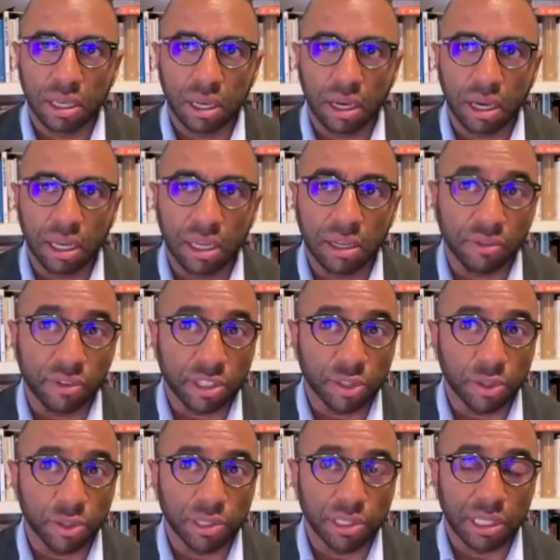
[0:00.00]
uh,
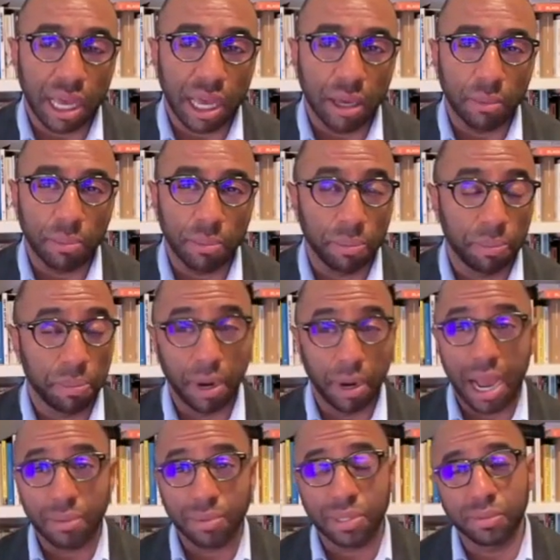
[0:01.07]
individuals not
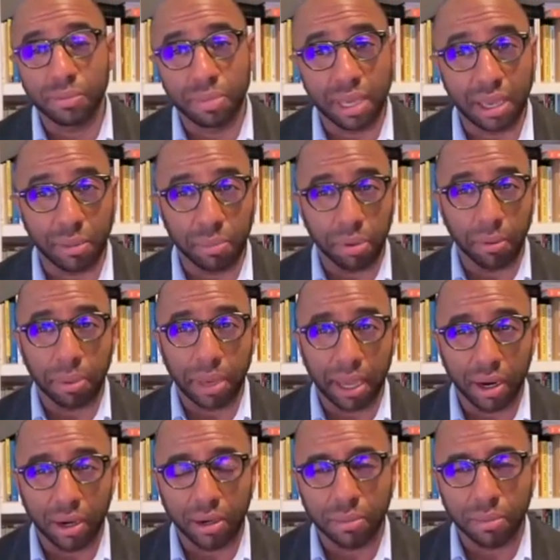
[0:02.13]
perhaps being
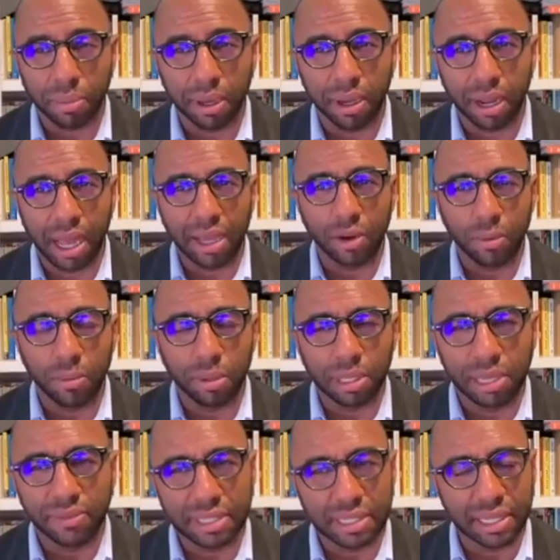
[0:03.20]
prepared, but I don't
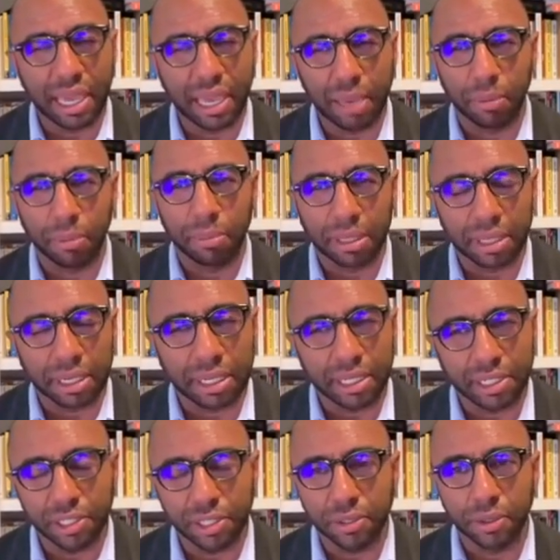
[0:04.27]
believe it's a capability
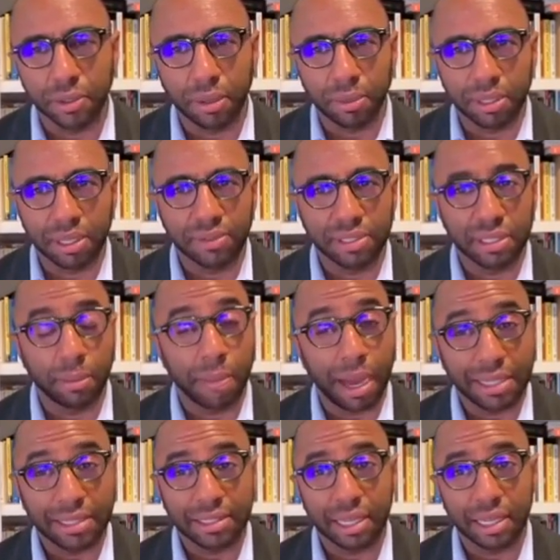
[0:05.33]
issue. I believe it's a
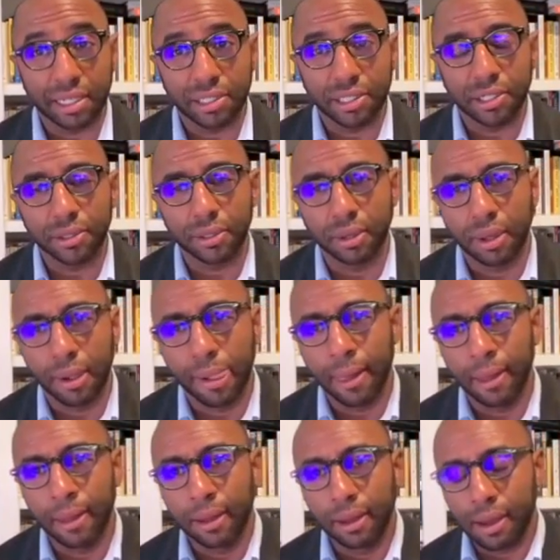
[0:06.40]
mindset issue.
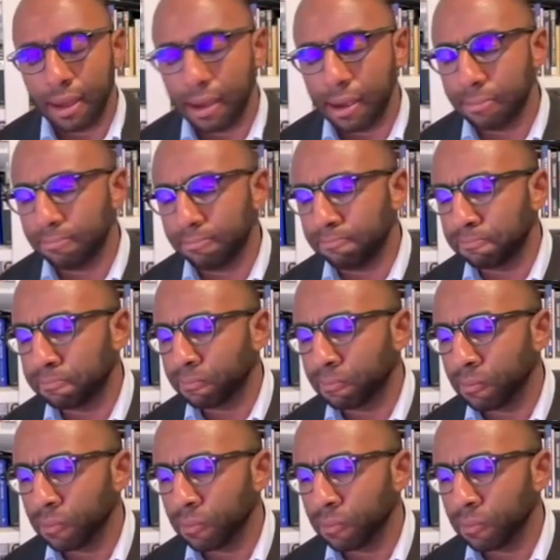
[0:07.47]
Um,